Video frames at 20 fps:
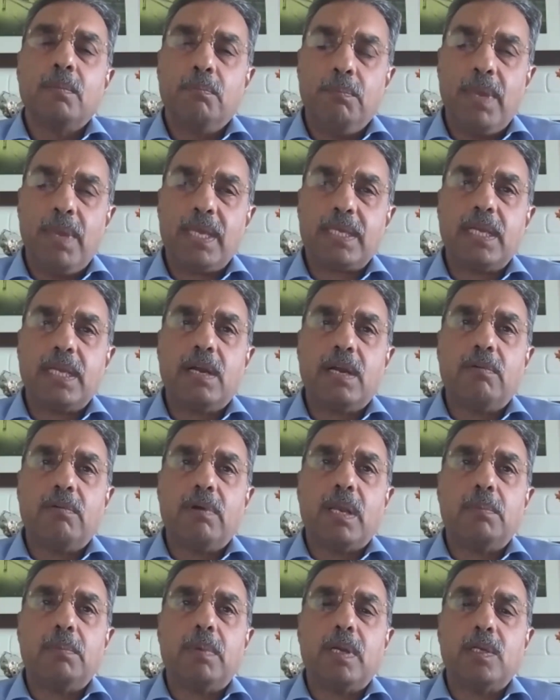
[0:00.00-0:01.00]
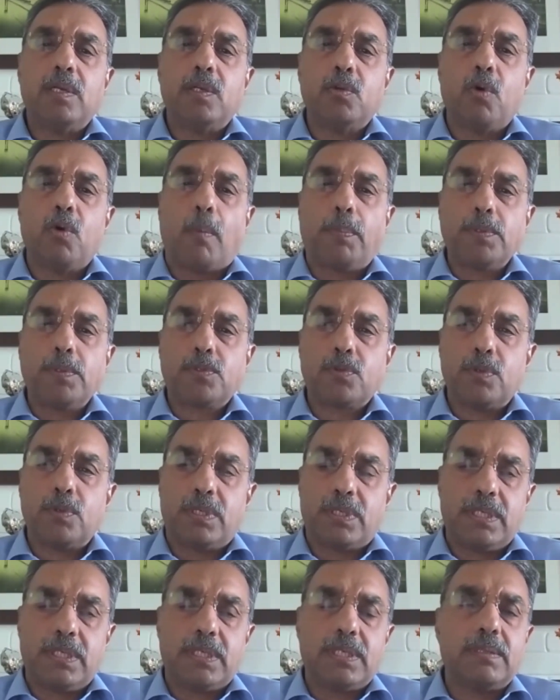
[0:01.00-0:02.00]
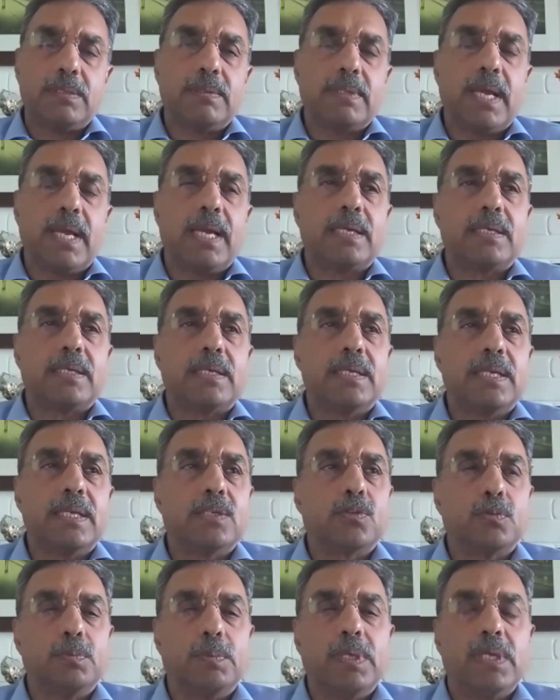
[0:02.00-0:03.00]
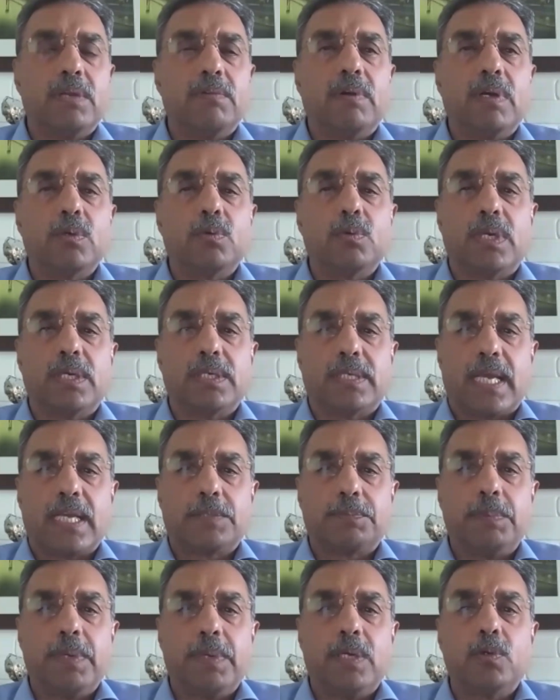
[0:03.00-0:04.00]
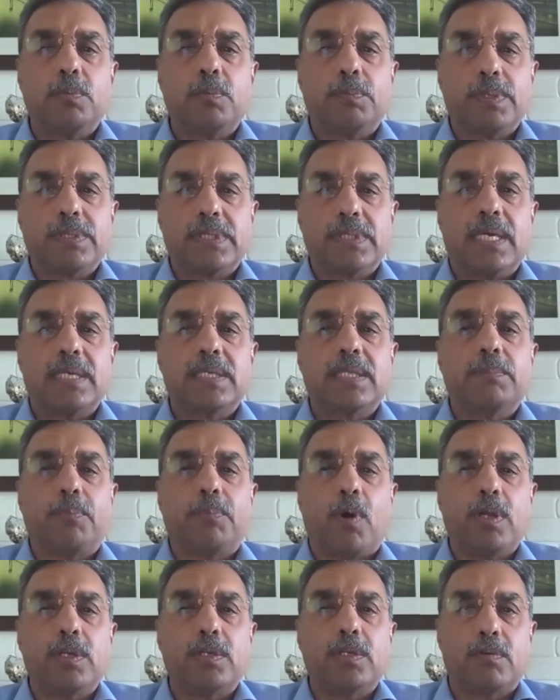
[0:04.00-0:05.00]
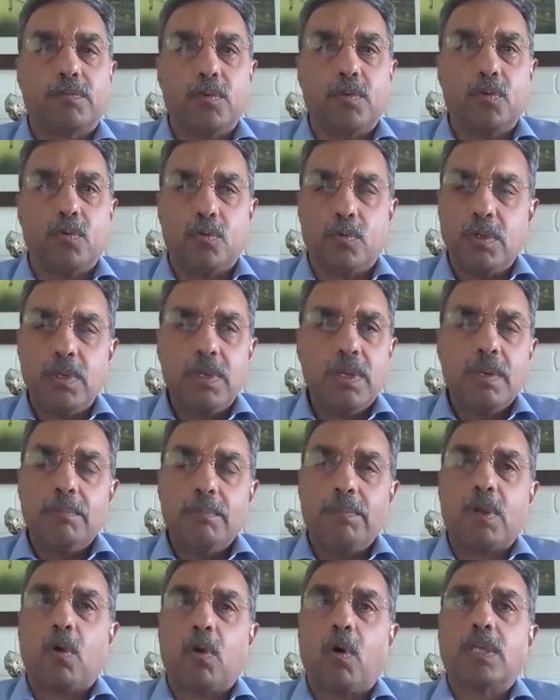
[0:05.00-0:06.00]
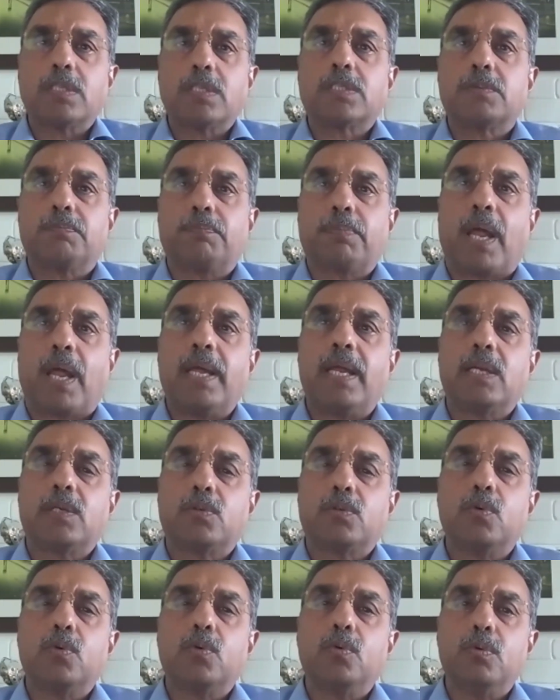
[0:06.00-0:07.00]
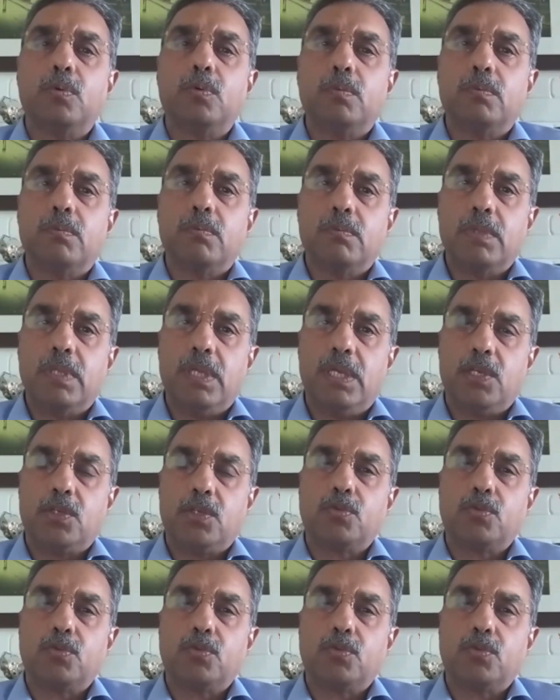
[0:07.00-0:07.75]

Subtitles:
making available due opportunity that needs to be given to the taxpayer to present the point of view. Because prior to the